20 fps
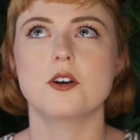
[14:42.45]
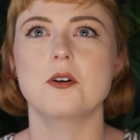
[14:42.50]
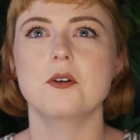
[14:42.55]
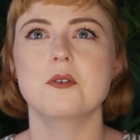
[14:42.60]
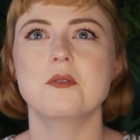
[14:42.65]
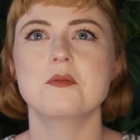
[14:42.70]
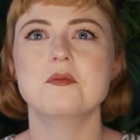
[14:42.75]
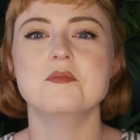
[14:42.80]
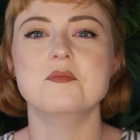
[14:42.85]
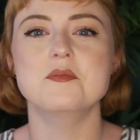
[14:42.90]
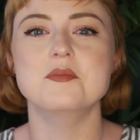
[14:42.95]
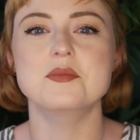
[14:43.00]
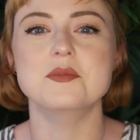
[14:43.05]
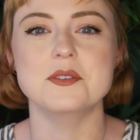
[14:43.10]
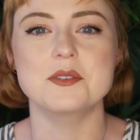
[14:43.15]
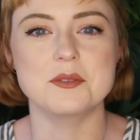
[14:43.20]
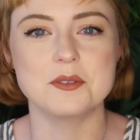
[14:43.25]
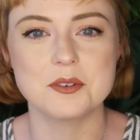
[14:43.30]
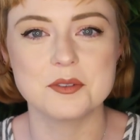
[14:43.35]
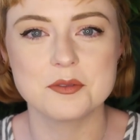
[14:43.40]
so
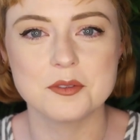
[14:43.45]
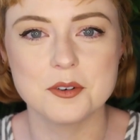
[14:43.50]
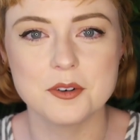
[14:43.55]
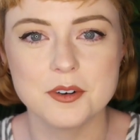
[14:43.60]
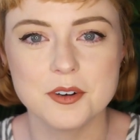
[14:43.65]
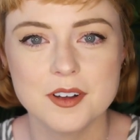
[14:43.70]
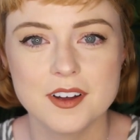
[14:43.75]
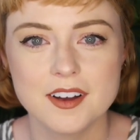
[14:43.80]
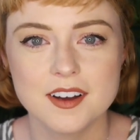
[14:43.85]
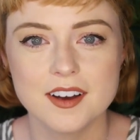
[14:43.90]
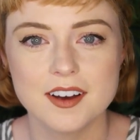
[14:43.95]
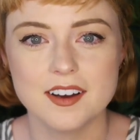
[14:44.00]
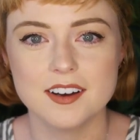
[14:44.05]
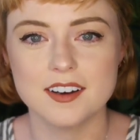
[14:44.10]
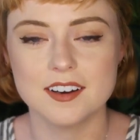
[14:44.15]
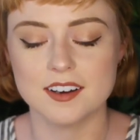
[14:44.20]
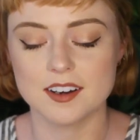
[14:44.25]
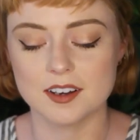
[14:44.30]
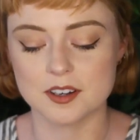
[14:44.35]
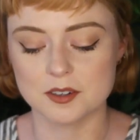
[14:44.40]
beautiful.
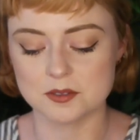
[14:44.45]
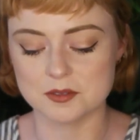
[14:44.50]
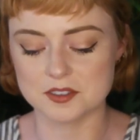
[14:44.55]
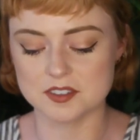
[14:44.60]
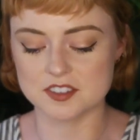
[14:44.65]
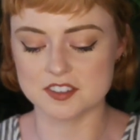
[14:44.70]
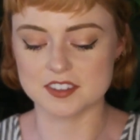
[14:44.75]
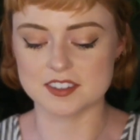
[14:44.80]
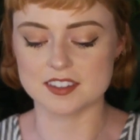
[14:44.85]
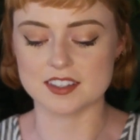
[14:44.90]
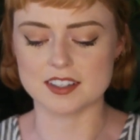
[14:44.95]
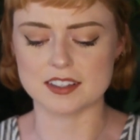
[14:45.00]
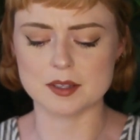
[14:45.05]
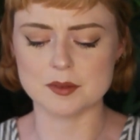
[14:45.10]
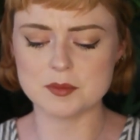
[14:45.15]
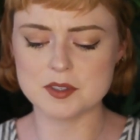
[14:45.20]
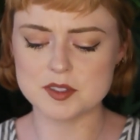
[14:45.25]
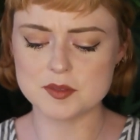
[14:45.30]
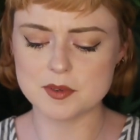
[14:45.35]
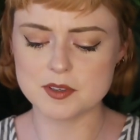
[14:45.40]
I was just like, let
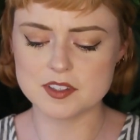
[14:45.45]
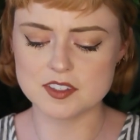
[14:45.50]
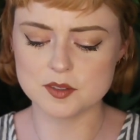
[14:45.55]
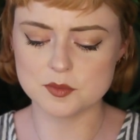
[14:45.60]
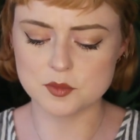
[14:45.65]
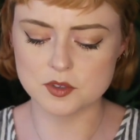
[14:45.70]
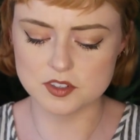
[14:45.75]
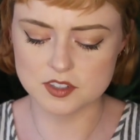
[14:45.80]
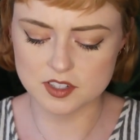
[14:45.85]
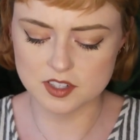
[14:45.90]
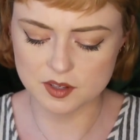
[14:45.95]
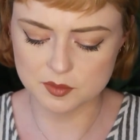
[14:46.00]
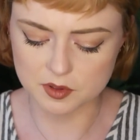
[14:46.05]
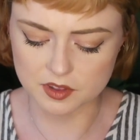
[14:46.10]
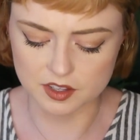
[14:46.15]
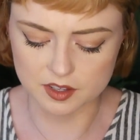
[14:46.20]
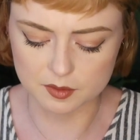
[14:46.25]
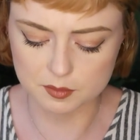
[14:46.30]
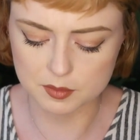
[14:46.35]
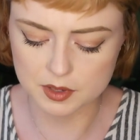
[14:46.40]
me spend some more time with
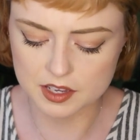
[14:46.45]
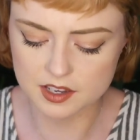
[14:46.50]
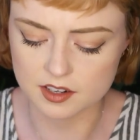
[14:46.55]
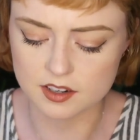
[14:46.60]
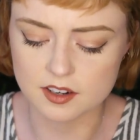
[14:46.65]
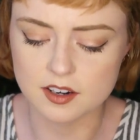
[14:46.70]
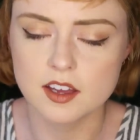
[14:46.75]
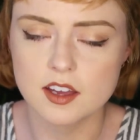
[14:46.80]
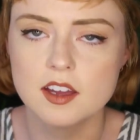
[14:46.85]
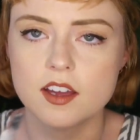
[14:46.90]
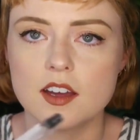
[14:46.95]
that pen.